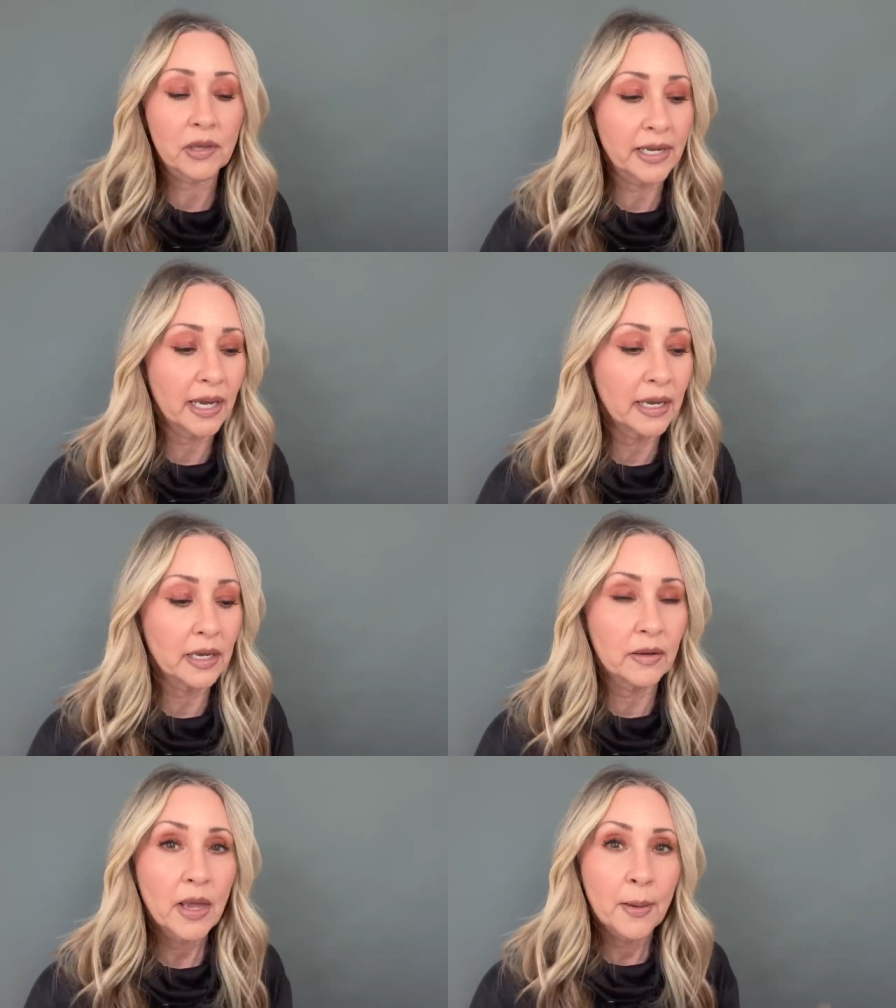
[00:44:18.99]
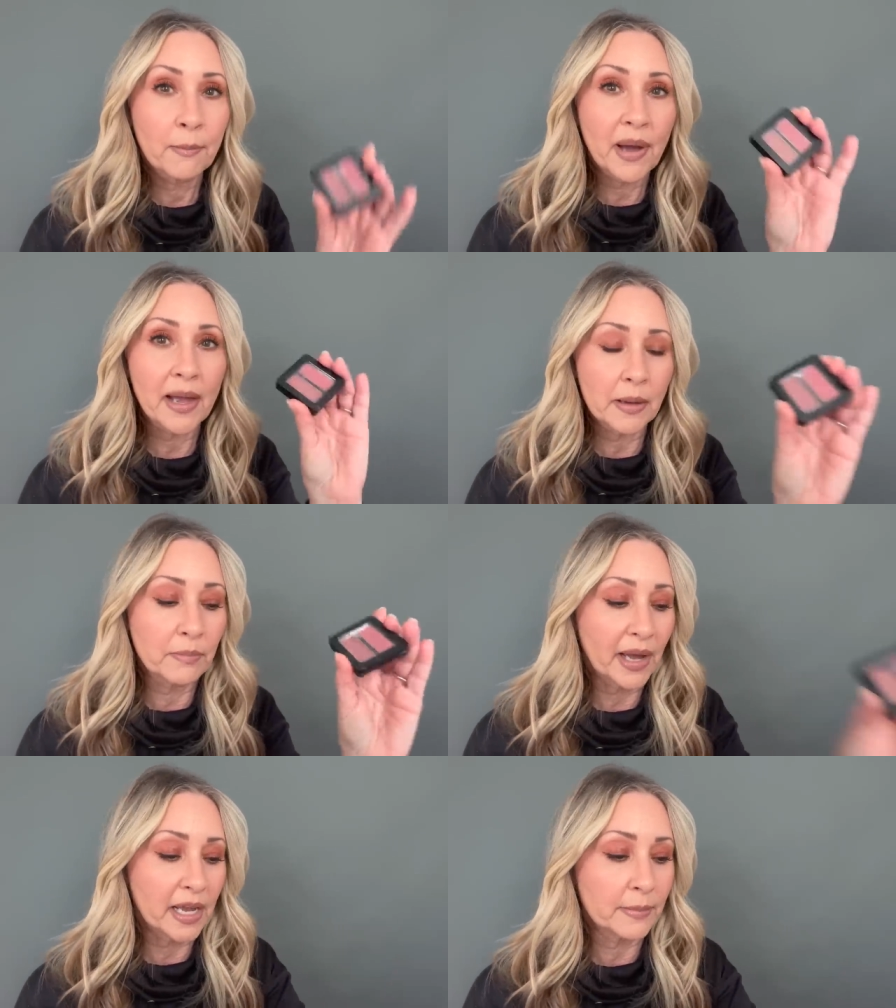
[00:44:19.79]
Like it, my,
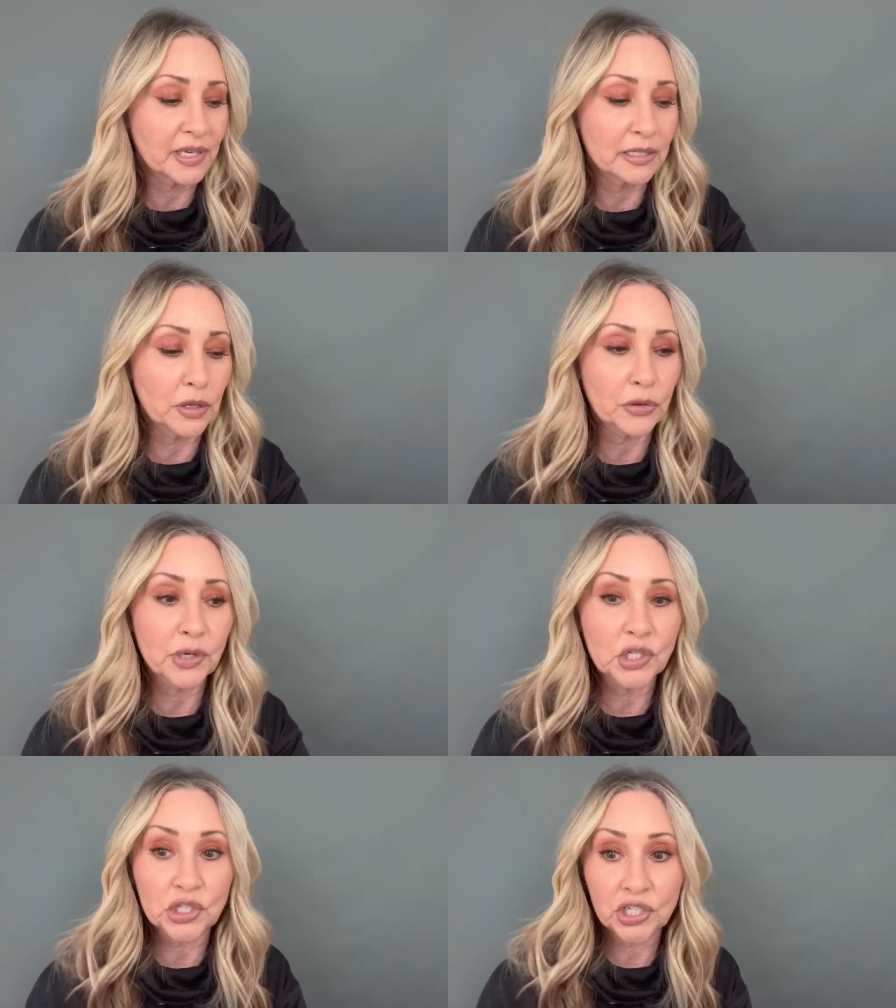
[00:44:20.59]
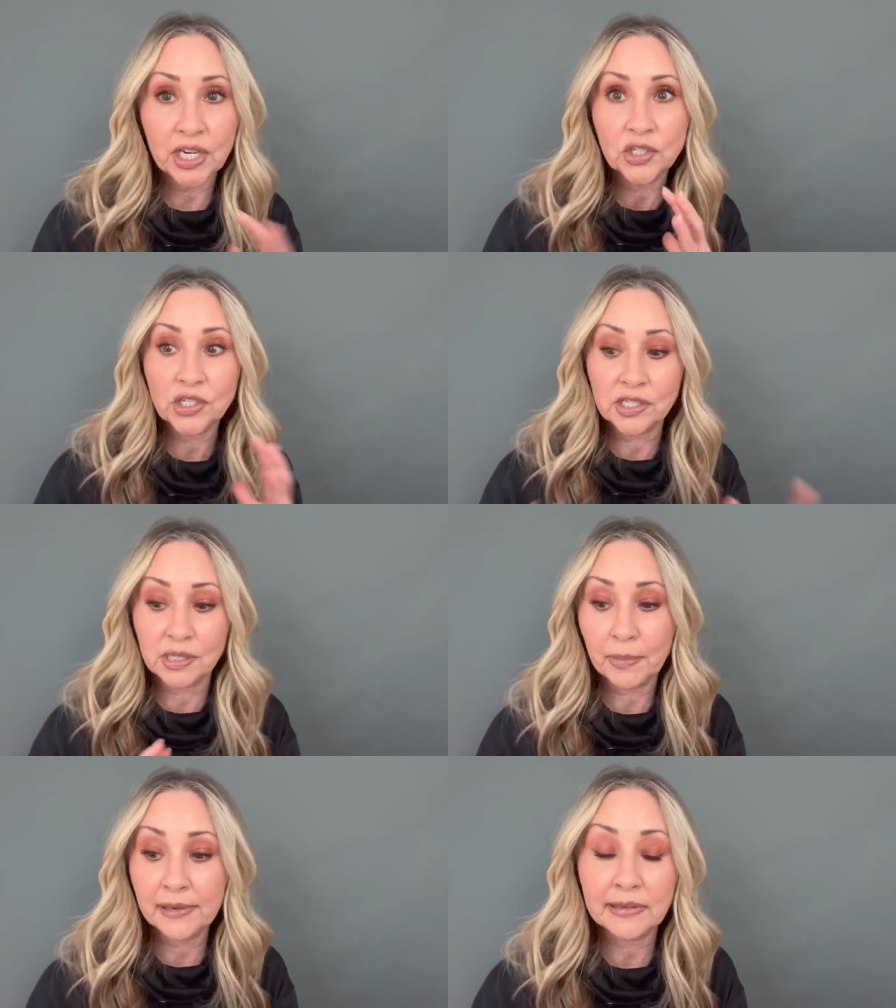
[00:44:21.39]
my M93 changes
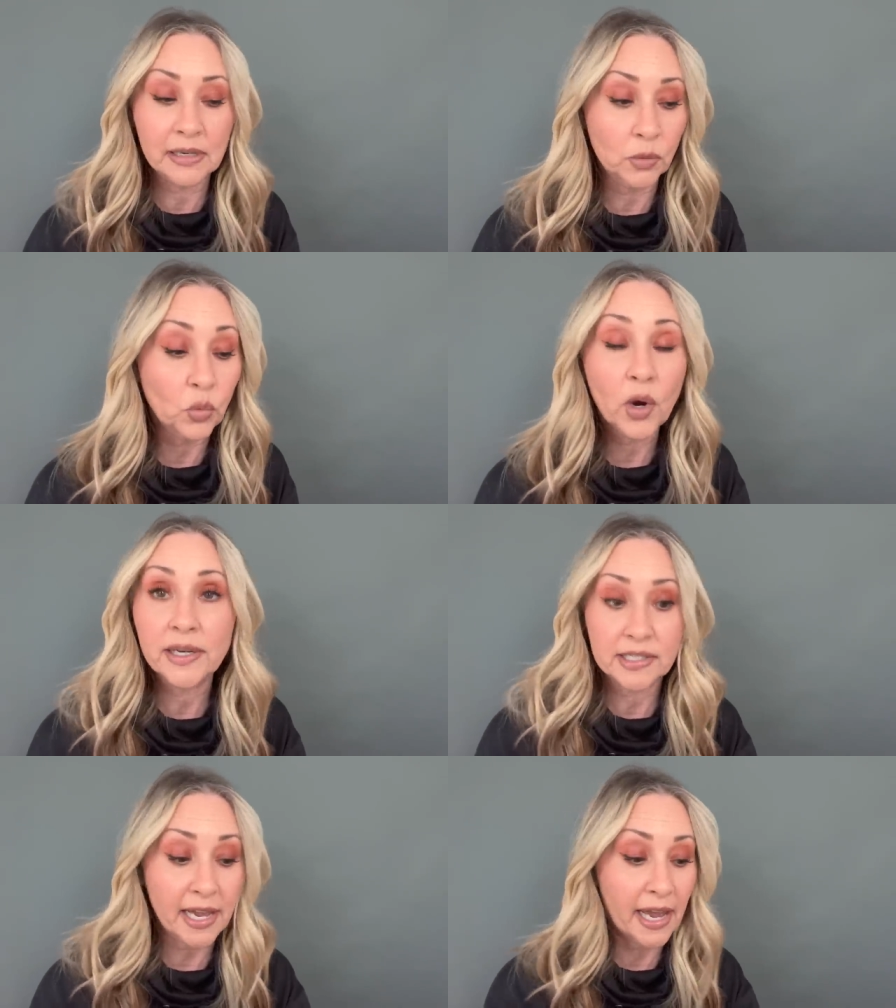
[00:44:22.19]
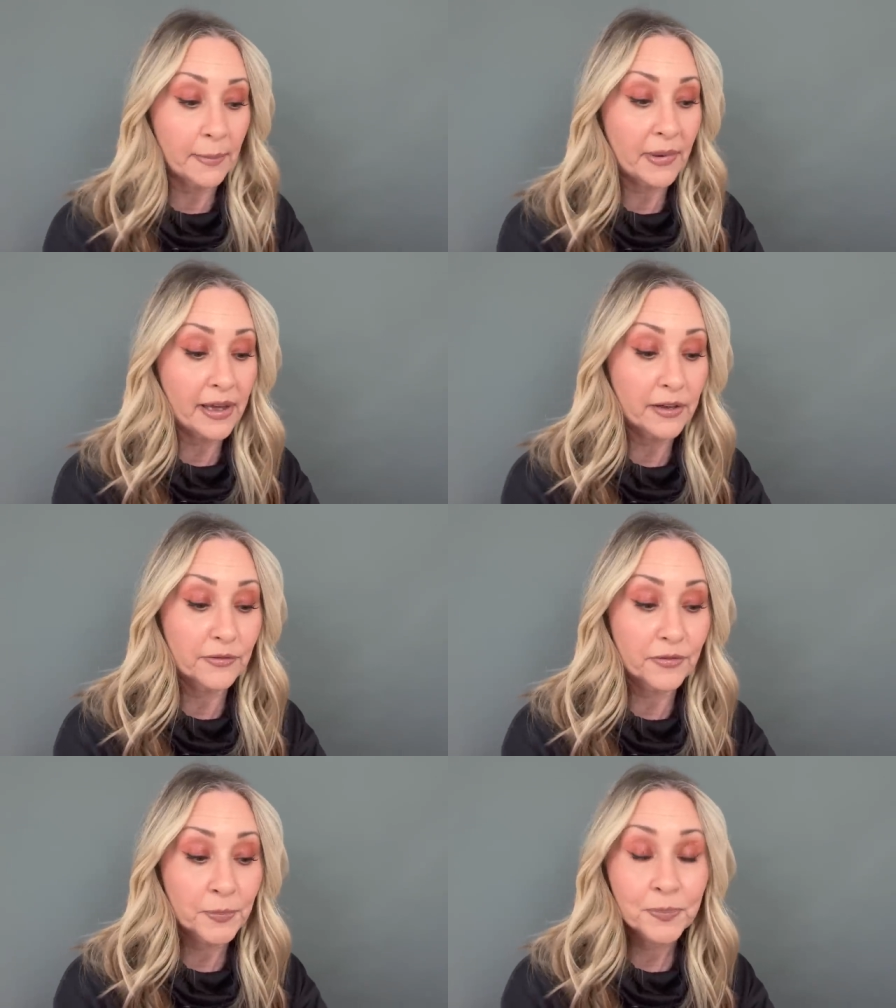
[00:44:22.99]
depending on what type
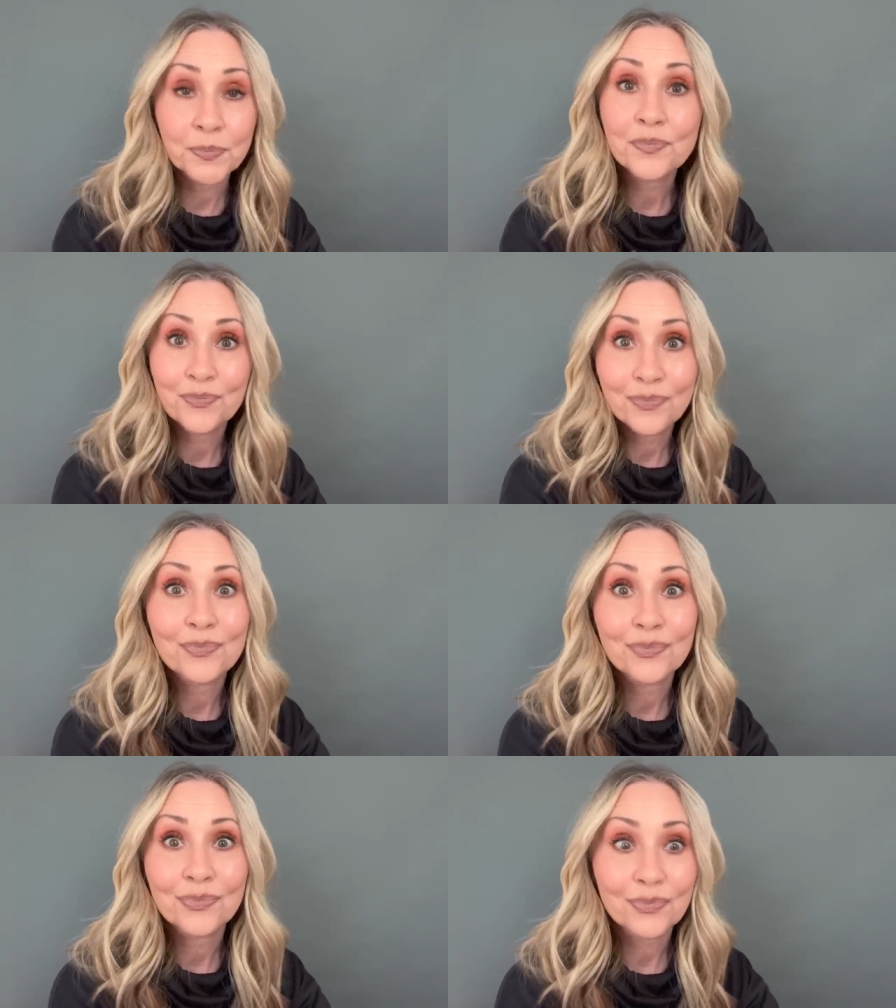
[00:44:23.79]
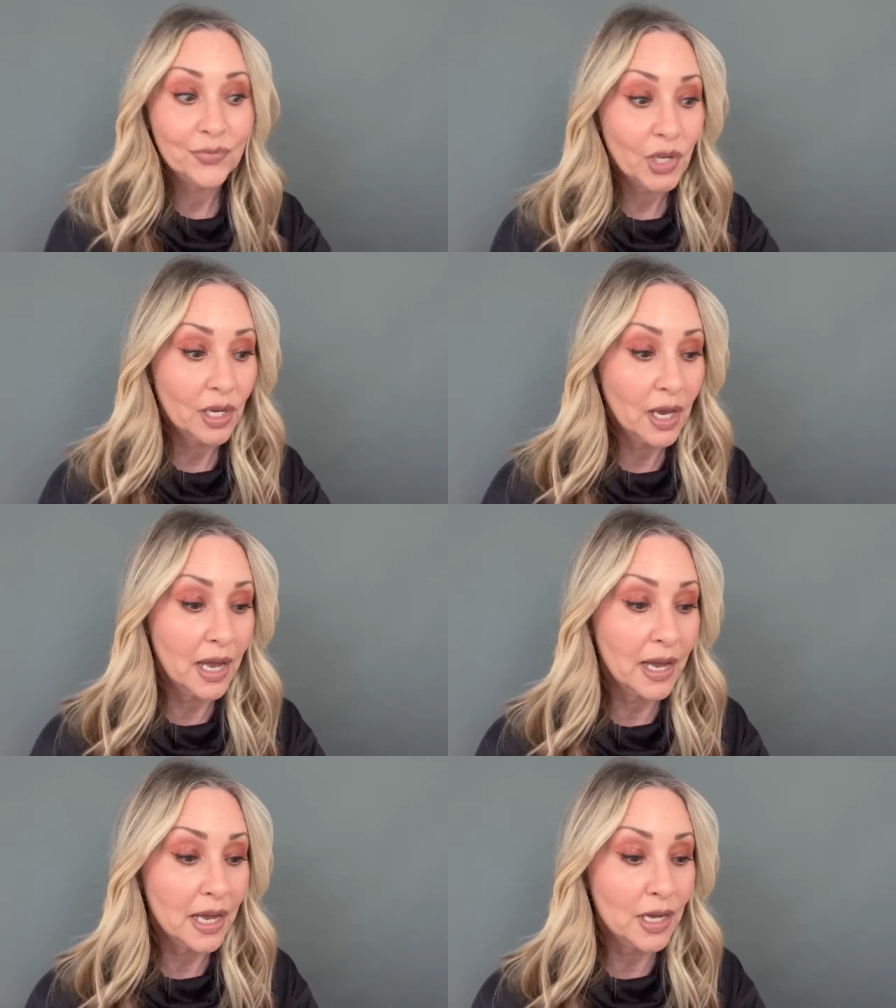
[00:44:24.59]
of
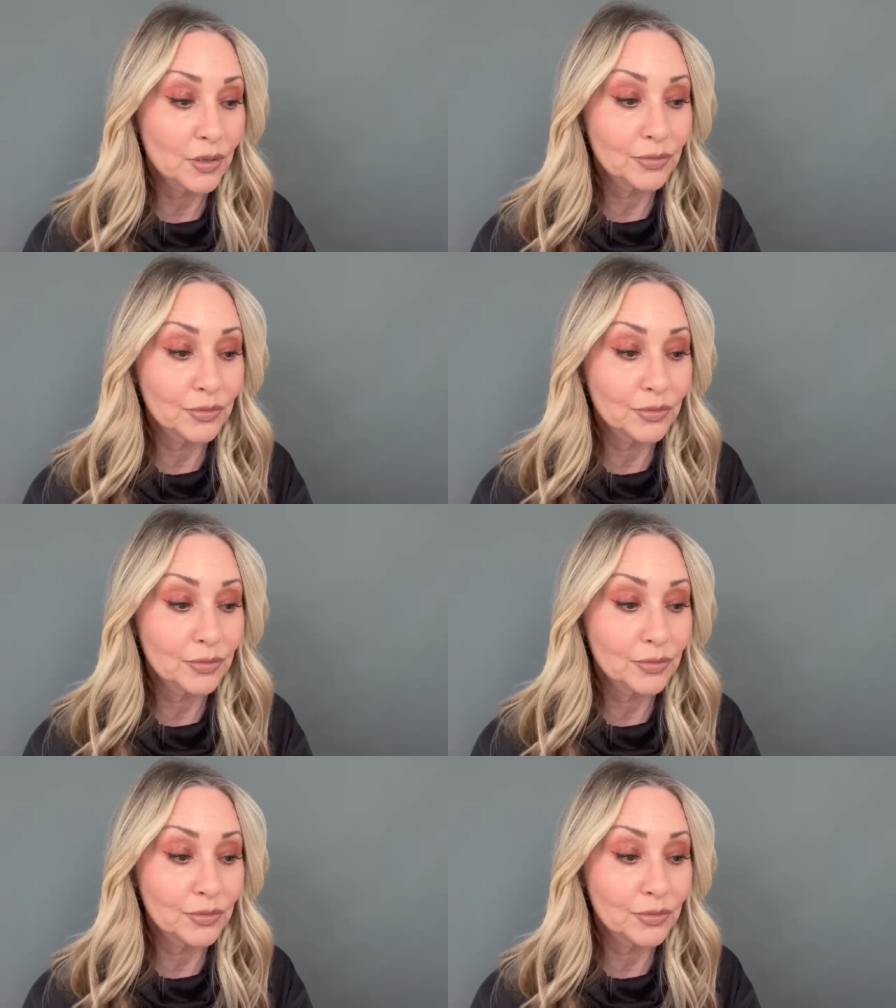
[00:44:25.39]
uh,